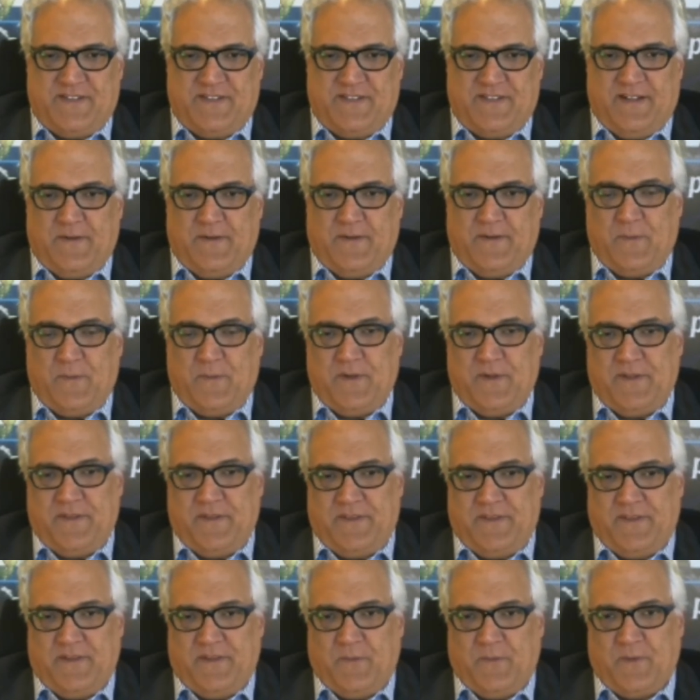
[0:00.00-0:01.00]
there
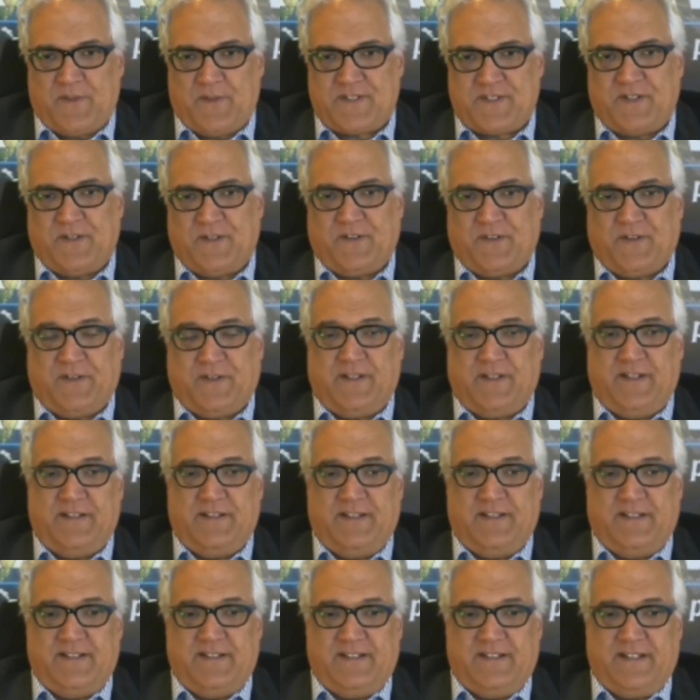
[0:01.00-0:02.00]
with what's gone on
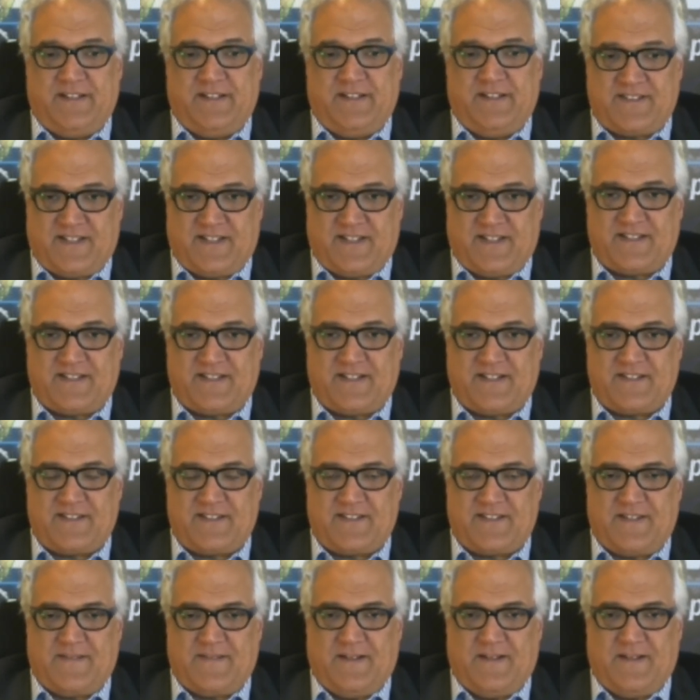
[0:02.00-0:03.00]
in Sussex,